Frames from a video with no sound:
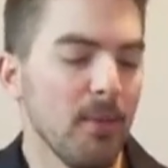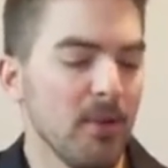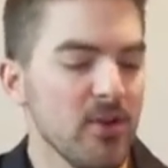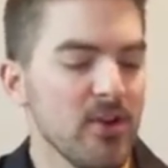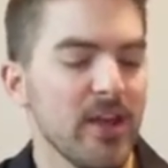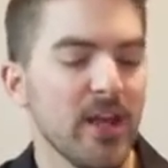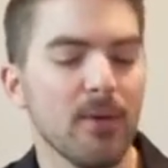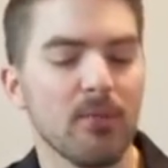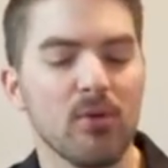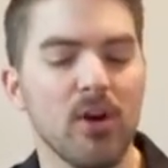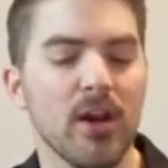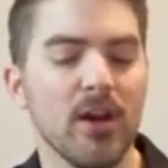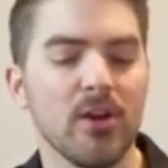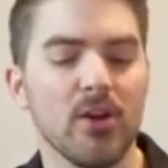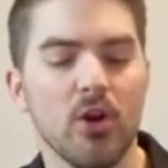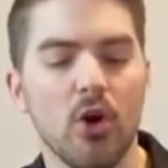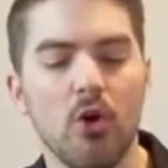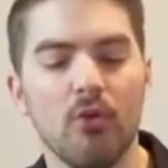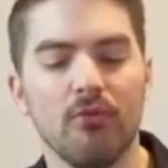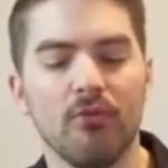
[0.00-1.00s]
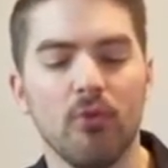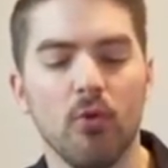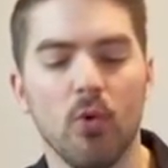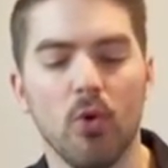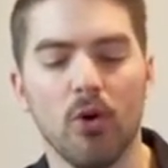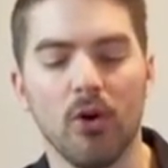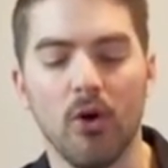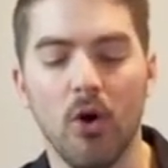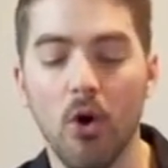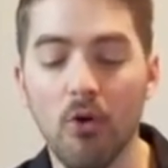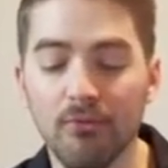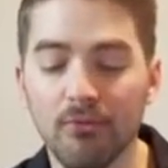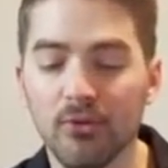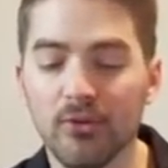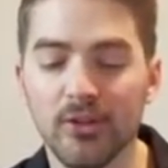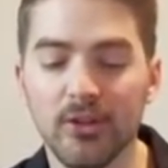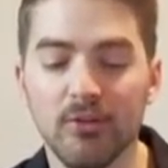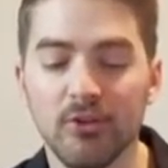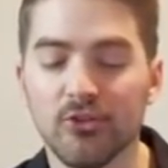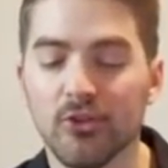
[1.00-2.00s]
Then you get them ready to go for,
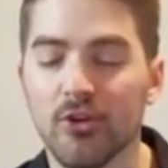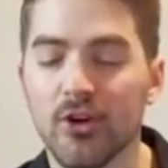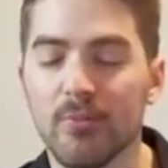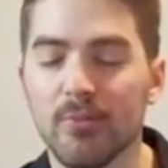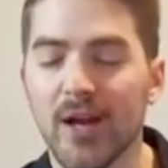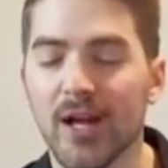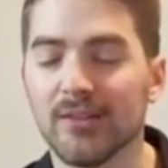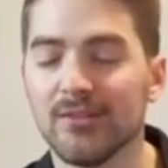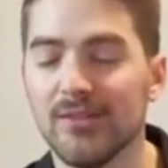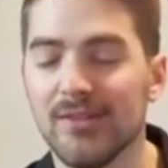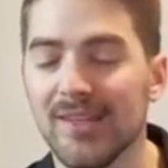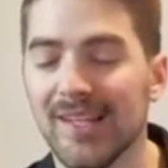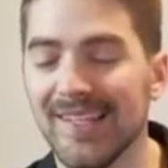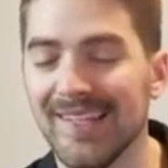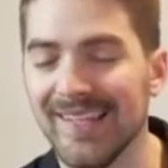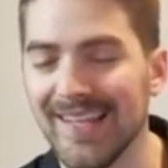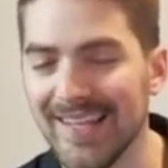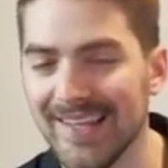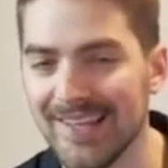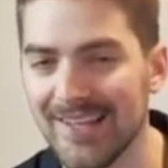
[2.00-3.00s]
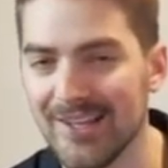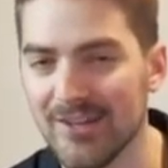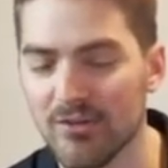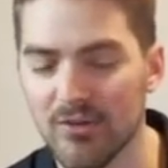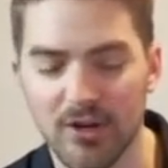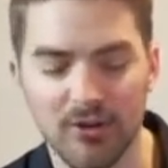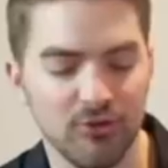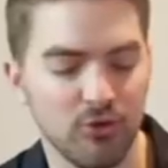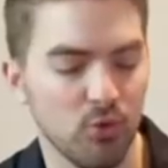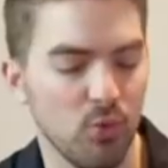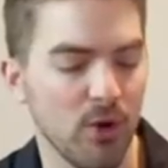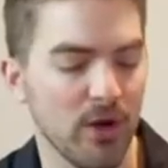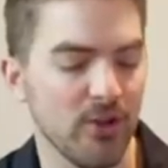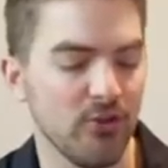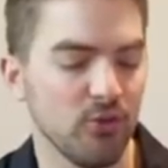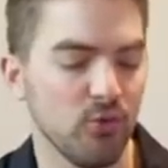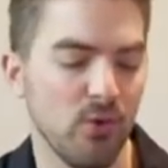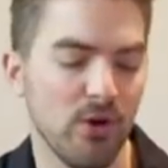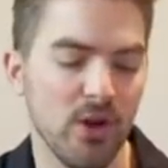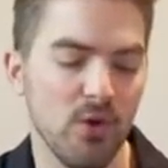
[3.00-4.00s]
hopefully, returning back to the link here in
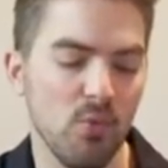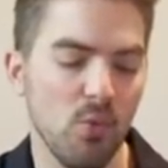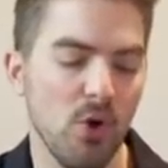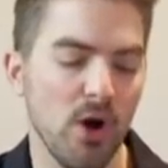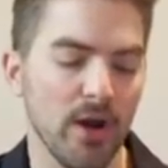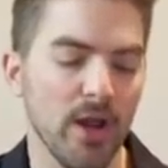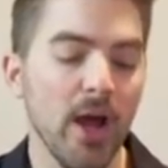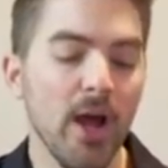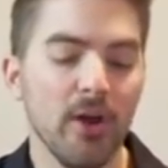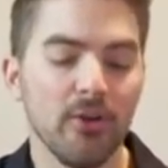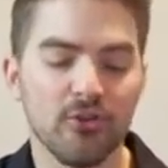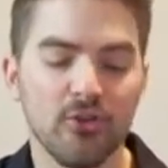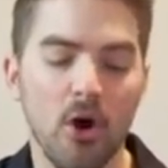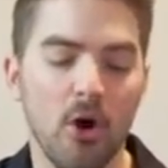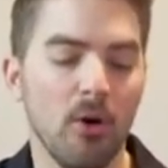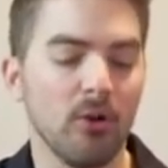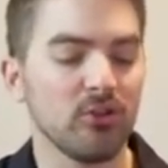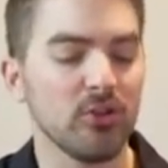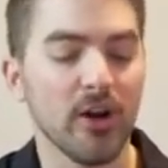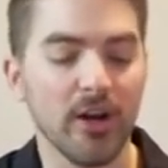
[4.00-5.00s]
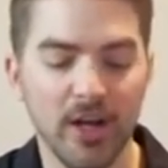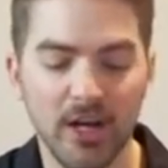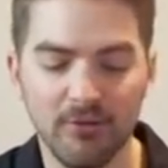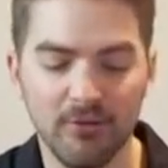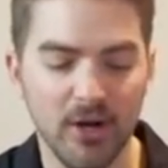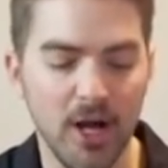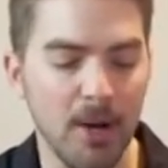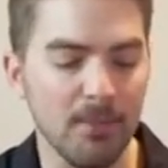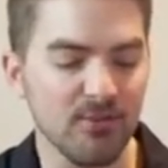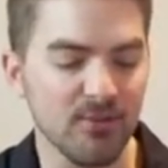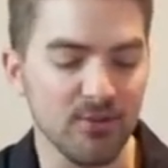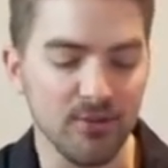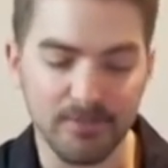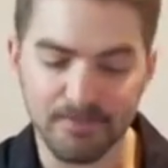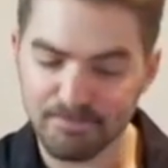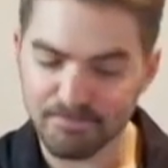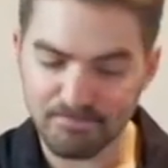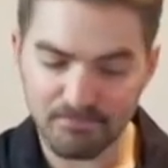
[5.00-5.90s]
2021. So, a ton of different options.